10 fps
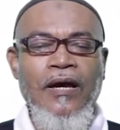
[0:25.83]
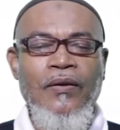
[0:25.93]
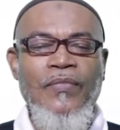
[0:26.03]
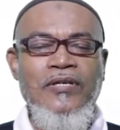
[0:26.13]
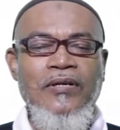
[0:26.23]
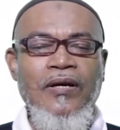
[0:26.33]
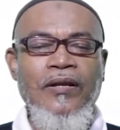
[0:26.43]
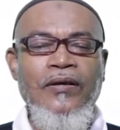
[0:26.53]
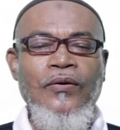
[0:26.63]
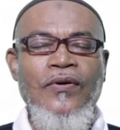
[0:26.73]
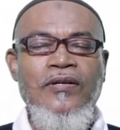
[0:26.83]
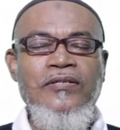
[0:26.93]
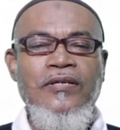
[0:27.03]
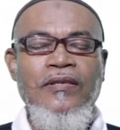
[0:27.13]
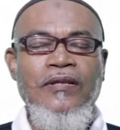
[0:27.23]
and basically we
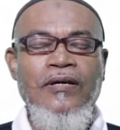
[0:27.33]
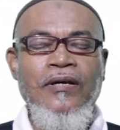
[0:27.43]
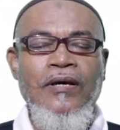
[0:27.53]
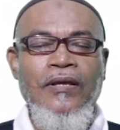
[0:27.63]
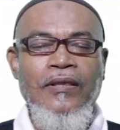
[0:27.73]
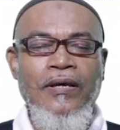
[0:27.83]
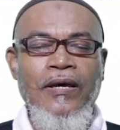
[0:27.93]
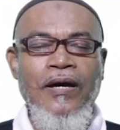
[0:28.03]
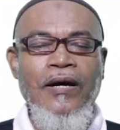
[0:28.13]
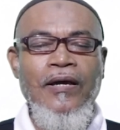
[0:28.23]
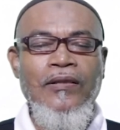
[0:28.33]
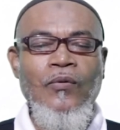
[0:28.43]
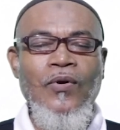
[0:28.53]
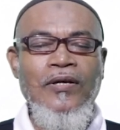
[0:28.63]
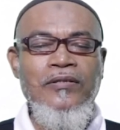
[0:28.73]
had seen that they are
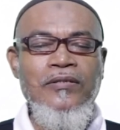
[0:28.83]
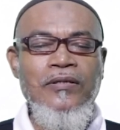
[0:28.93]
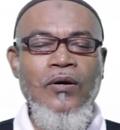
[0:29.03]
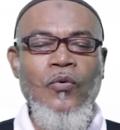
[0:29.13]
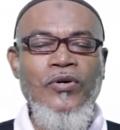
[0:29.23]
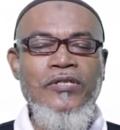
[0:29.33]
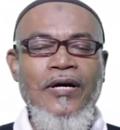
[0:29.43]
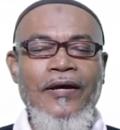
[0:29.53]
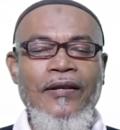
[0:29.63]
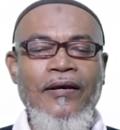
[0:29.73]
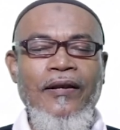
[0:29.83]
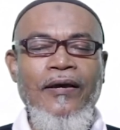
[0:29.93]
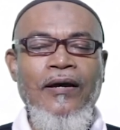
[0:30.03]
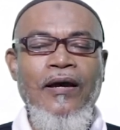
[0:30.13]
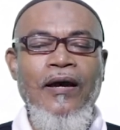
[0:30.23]
the ones which are
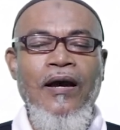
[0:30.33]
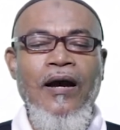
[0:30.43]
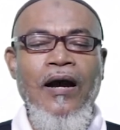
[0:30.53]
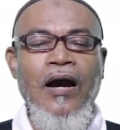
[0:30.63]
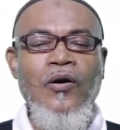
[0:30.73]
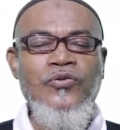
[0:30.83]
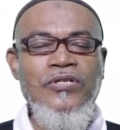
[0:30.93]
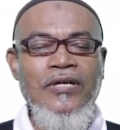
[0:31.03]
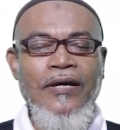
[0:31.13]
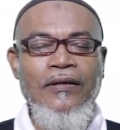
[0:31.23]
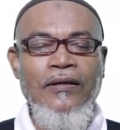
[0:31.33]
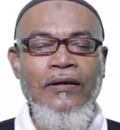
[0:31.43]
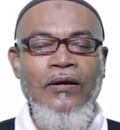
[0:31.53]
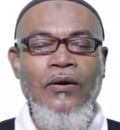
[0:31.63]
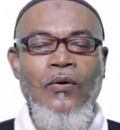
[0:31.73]
declared outside
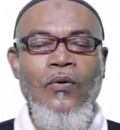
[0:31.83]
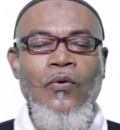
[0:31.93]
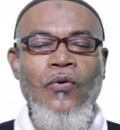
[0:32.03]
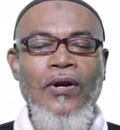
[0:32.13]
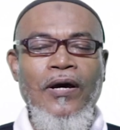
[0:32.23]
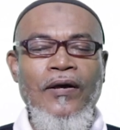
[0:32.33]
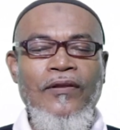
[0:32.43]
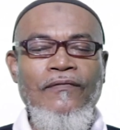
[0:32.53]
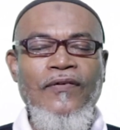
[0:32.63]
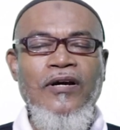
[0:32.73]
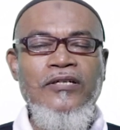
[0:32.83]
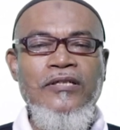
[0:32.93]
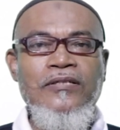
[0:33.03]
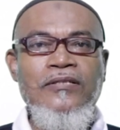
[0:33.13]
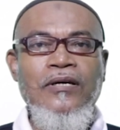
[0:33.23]
all other
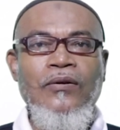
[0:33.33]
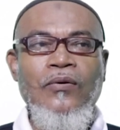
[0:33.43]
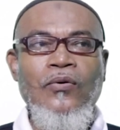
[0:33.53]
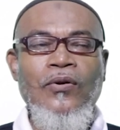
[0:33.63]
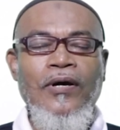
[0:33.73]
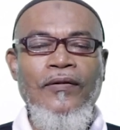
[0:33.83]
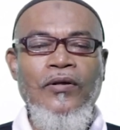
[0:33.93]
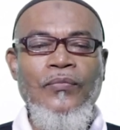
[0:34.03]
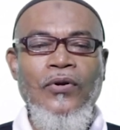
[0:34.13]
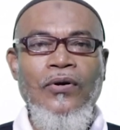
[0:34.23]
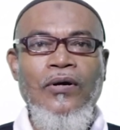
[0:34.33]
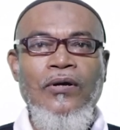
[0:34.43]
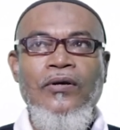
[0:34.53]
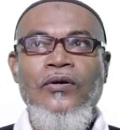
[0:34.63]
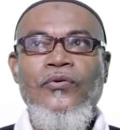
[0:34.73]
functions and all other blocks.
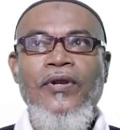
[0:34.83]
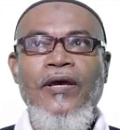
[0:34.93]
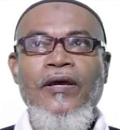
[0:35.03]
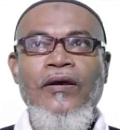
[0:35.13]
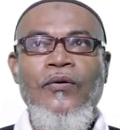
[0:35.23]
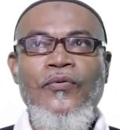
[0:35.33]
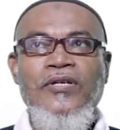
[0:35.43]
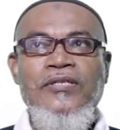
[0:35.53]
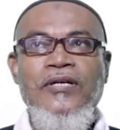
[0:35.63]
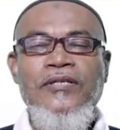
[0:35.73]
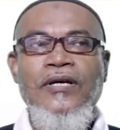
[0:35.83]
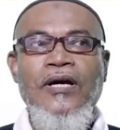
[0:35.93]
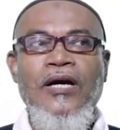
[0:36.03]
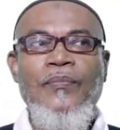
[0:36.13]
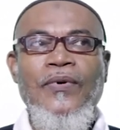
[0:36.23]
Today we are starting
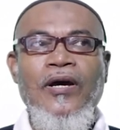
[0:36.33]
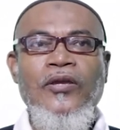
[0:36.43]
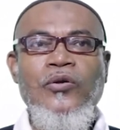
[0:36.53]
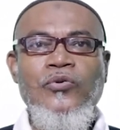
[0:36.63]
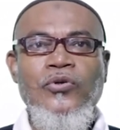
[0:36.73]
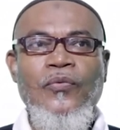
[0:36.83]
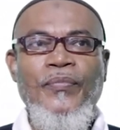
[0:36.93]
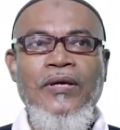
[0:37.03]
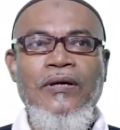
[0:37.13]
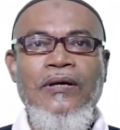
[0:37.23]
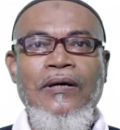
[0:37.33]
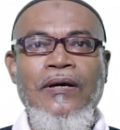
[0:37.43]
up a new topic